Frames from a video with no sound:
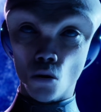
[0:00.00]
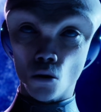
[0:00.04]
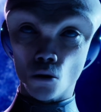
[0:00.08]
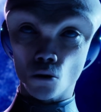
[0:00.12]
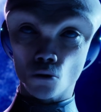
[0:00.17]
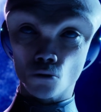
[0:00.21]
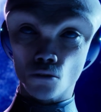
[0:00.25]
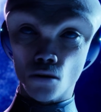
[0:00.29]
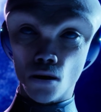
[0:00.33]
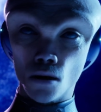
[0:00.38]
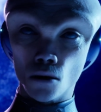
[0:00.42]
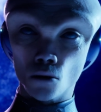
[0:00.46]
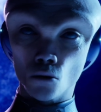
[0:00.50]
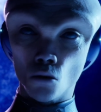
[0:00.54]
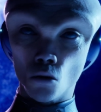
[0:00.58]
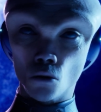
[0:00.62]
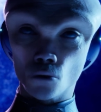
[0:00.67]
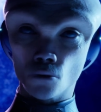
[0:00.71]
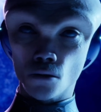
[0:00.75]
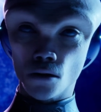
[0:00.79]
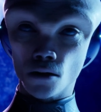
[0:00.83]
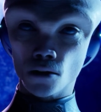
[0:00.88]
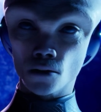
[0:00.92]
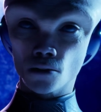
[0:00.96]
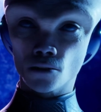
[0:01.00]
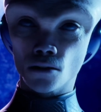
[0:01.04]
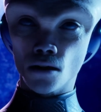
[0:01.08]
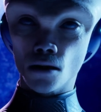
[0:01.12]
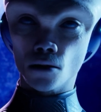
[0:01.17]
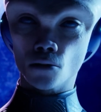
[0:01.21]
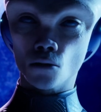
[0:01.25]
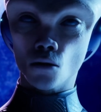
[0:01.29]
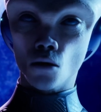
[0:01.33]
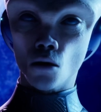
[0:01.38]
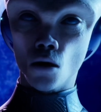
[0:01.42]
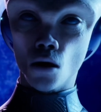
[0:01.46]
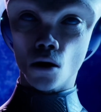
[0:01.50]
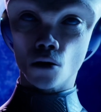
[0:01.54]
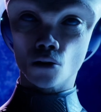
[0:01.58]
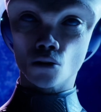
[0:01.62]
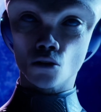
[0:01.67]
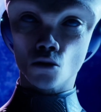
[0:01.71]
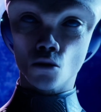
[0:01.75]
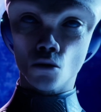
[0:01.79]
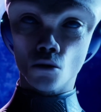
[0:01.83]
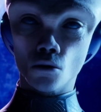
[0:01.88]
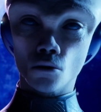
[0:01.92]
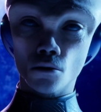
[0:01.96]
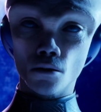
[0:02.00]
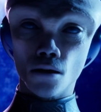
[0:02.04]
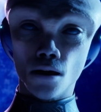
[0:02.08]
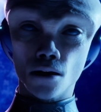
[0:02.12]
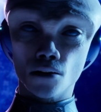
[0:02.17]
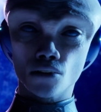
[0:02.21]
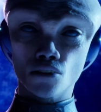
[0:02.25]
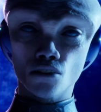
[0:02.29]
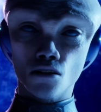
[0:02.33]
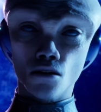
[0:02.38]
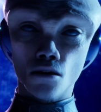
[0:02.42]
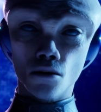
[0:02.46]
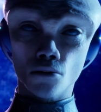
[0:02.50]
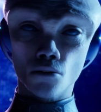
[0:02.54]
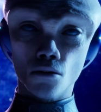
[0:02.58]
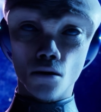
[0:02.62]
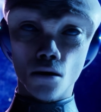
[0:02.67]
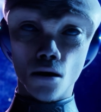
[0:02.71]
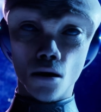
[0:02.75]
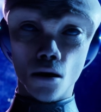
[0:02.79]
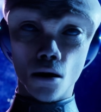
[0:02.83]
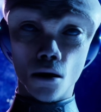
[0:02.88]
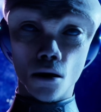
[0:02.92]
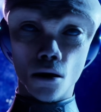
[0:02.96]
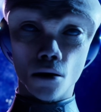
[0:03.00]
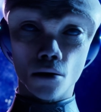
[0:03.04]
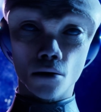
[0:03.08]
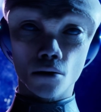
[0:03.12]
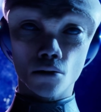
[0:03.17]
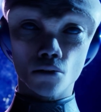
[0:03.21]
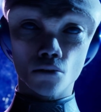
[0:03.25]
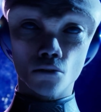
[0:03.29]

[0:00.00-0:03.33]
One of them would be the technological limitations.